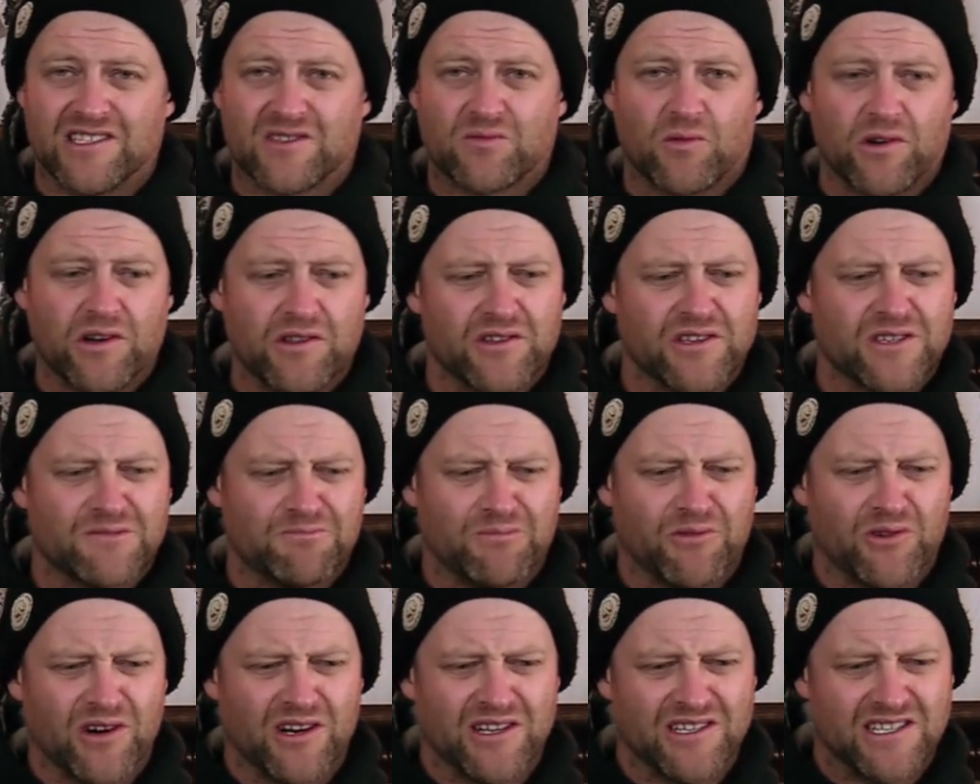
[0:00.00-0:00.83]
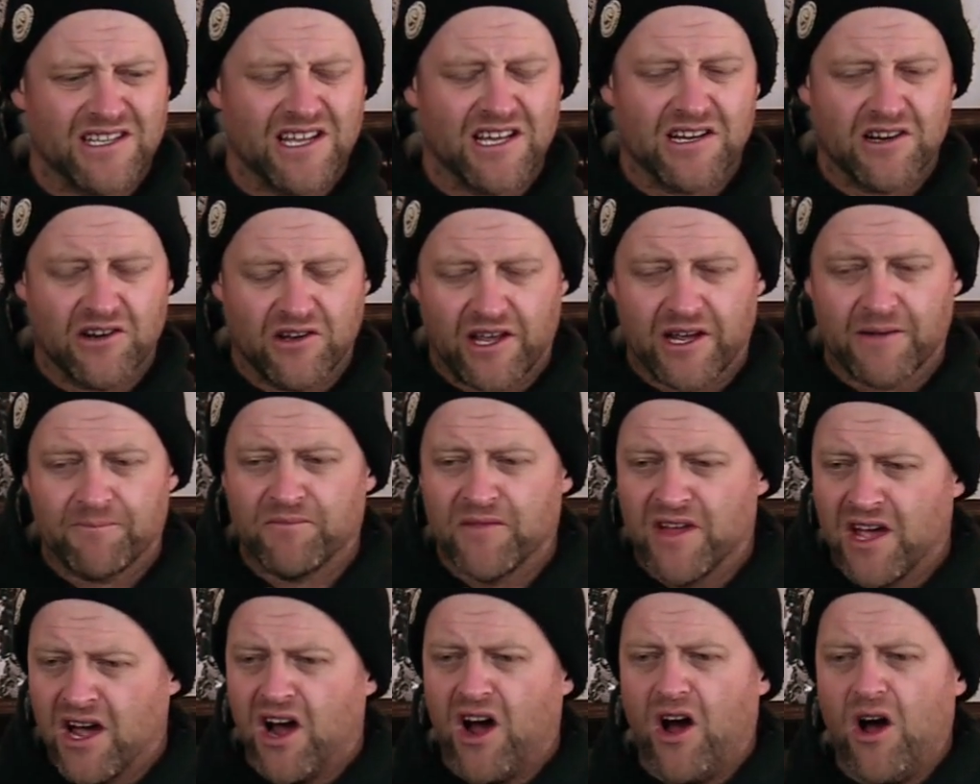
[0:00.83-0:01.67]
It's one of those boards that you're like,
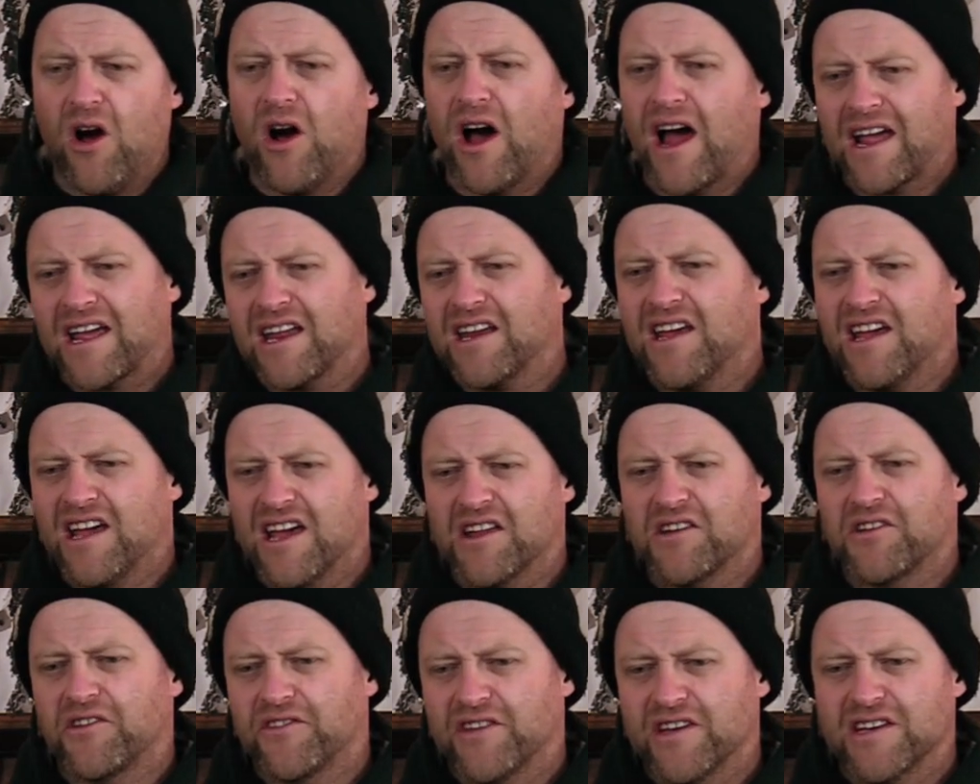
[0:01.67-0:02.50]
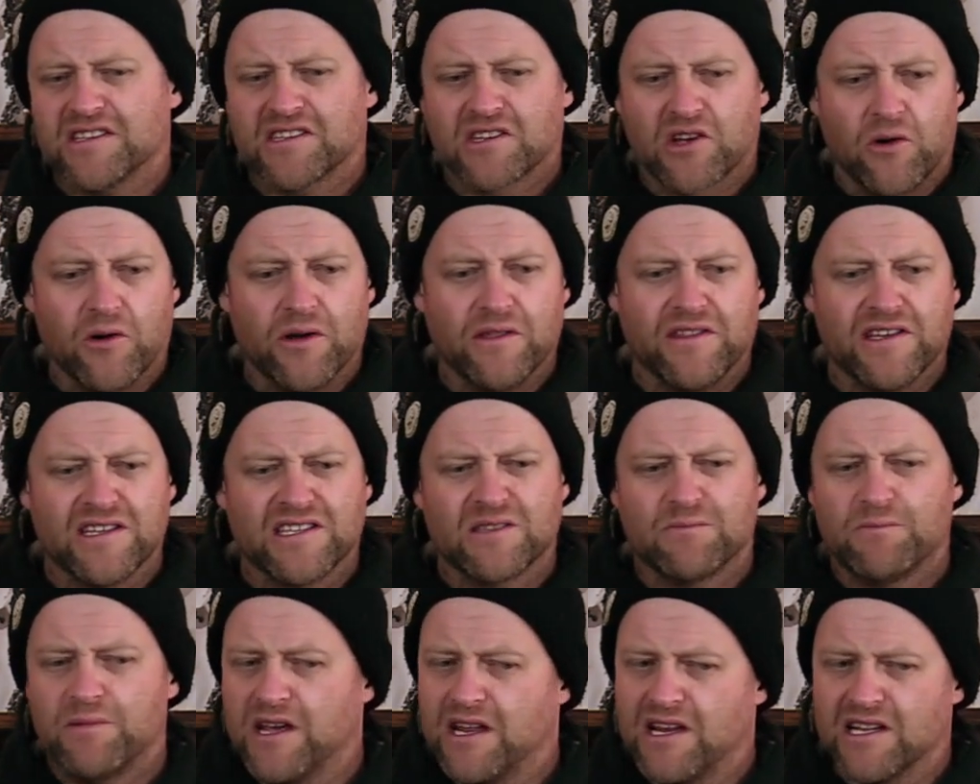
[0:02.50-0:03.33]
oh, I can handle this going this
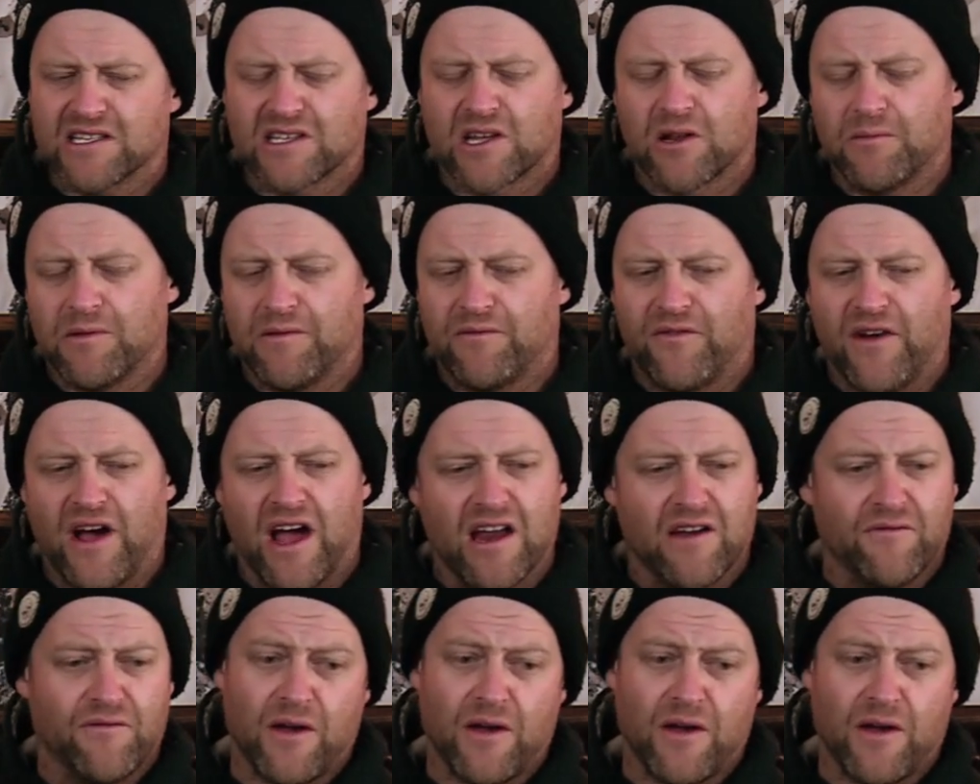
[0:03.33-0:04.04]
speed, it's gonna be fine.